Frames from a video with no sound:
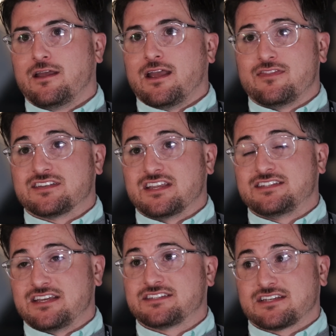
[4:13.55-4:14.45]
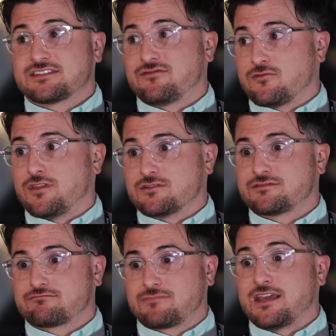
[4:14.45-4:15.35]
Right. And the statistics for
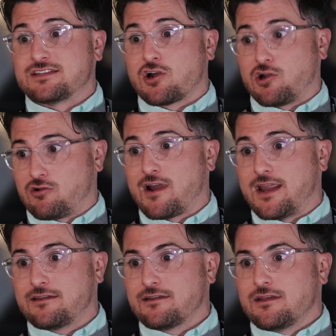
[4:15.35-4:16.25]
those kids aren't great.